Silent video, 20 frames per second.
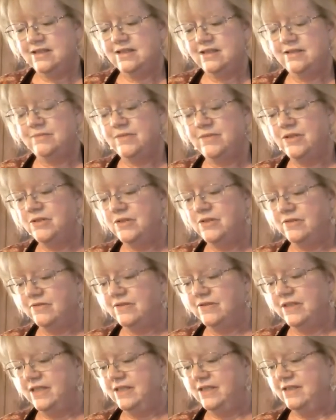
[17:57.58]

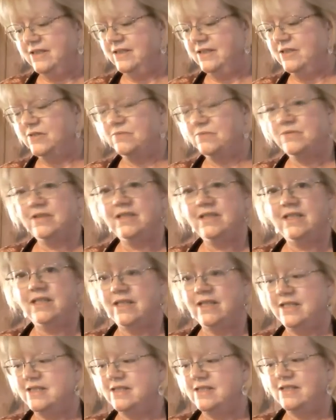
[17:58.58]
beautifully. It's really
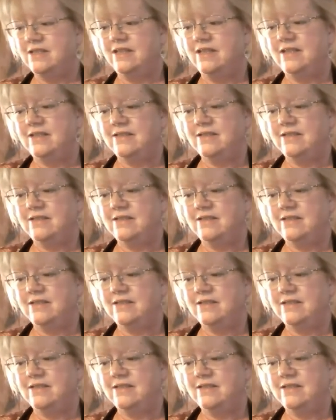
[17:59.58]
nice to knit.